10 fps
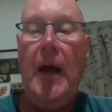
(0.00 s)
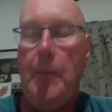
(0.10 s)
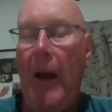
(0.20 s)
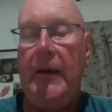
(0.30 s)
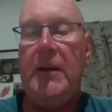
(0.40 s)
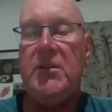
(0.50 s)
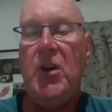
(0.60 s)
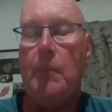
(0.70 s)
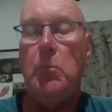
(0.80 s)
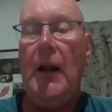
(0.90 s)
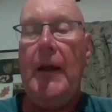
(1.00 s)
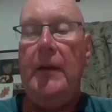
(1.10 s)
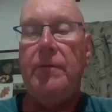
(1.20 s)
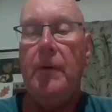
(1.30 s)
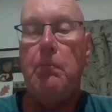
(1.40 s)
They may get some
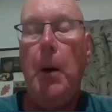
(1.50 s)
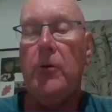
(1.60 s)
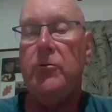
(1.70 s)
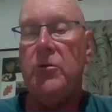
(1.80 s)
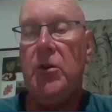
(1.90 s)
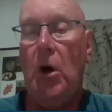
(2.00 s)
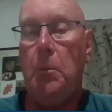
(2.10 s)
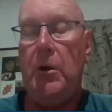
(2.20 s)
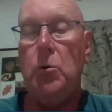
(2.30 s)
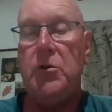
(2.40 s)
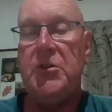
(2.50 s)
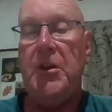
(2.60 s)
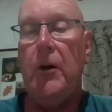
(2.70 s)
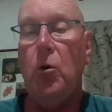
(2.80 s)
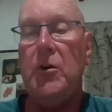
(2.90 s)
relief from potent topical
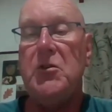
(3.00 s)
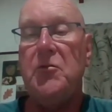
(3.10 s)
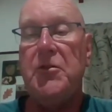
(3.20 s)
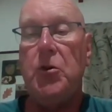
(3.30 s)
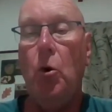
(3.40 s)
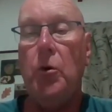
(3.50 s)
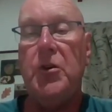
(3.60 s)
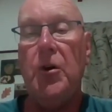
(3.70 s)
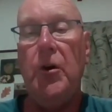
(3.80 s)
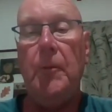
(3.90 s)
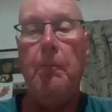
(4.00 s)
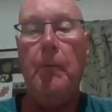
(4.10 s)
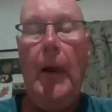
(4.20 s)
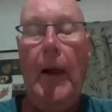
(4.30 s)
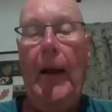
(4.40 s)
steroids short term.
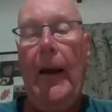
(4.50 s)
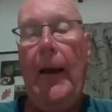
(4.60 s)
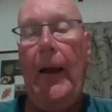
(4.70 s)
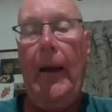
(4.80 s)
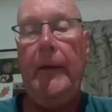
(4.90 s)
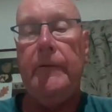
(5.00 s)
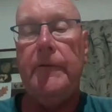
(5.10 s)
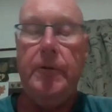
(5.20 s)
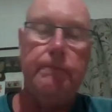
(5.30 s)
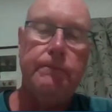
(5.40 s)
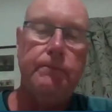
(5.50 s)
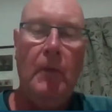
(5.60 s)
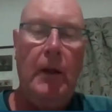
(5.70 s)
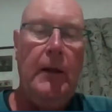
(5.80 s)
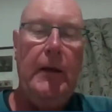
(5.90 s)
And
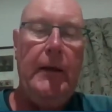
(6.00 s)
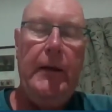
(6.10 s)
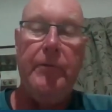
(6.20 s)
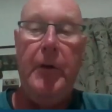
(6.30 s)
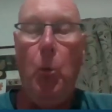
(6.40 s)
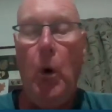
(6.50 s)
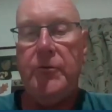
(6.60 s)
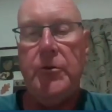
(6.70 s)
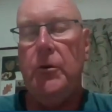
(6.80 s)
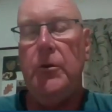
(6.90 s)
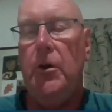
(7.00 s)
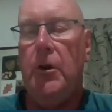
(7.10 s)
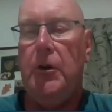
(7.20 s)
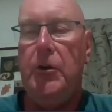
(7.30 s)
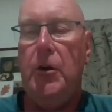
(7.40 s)
if you want to, you
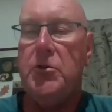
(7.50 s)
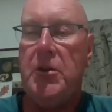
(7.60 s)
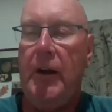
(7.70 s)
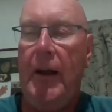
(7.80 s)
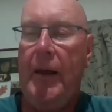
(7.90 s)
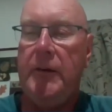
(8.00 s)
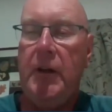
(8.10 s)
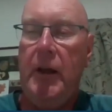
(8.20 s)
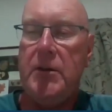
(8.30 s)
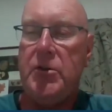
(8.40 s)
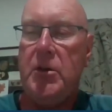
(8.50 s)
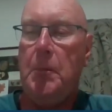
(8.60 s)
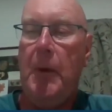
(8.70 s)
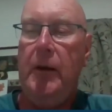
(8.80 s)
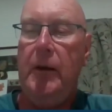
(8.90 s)
can use an
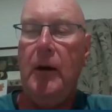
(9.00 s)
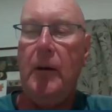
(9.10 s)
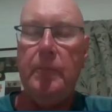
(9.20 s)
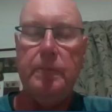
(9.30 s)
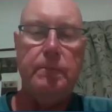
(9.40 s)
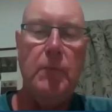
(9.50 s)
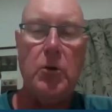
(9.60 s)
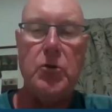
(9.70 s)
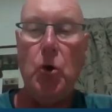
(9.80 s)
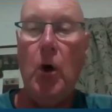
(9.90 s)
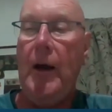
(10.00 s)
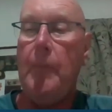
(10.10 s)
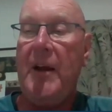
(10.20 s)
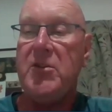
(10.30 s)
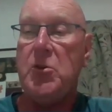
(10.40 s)
antihistamine. I'm not sure
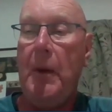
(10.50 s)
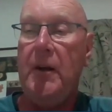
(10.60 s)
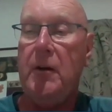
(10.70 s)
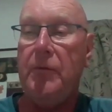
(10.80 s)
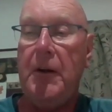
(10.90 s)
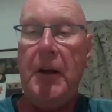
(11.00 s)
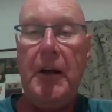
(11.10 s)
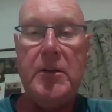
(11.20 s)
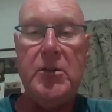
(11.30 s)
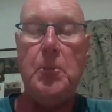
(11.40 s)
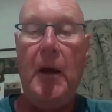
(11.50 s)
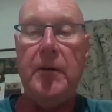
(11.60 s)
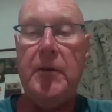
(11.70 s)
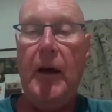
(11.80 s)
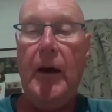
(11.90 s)
how much benefit it is,
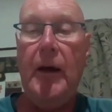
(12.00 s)
but